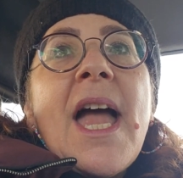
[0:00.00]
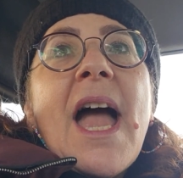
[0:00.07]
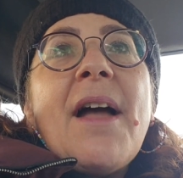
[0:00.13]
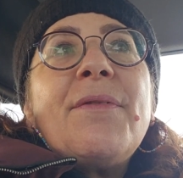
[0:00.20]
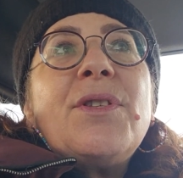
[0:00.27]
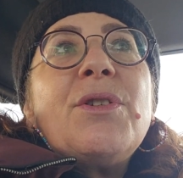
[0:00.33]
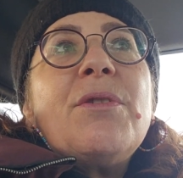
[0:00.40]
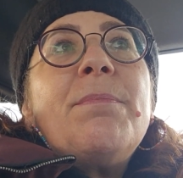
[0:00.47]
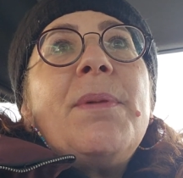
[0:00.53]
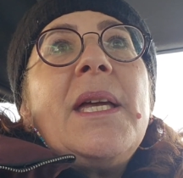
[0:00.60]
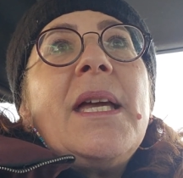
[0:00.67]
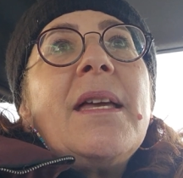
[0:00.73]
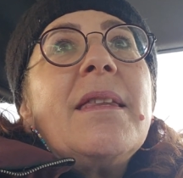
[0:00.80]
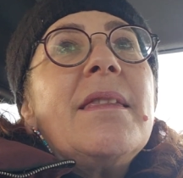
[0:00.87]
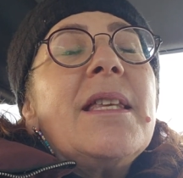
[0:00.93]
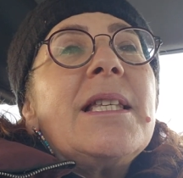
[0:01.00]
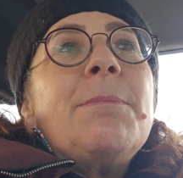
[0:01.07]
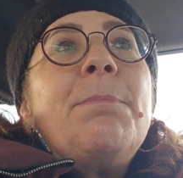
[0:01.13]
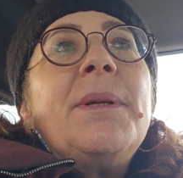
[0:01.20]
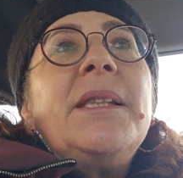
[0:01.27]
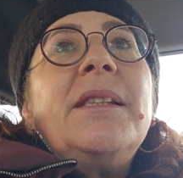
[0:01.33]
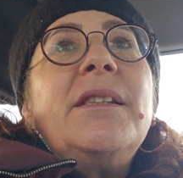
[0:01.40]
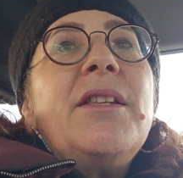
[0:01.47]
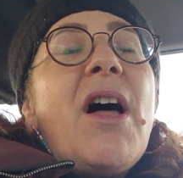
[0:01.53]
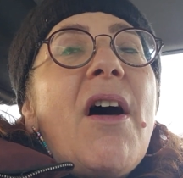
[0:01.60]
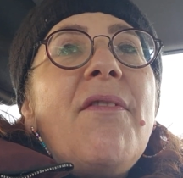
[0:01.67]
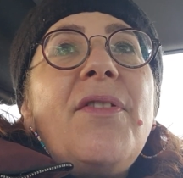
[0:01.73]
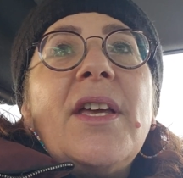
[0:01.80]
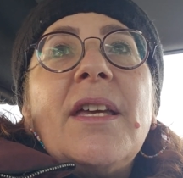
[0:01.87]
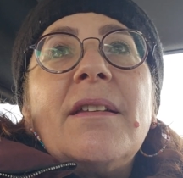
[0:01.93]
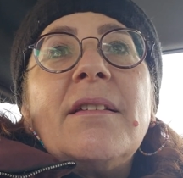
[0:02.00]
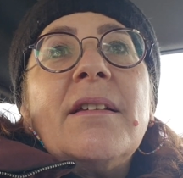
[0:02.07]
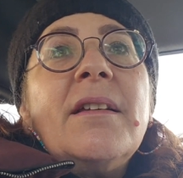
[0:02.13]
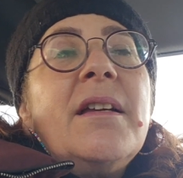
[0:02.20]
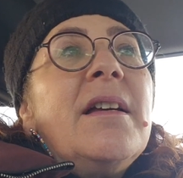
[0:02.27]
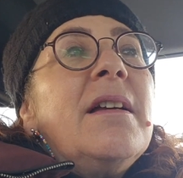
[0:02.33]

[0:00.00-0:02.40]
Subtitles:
after being this beloved,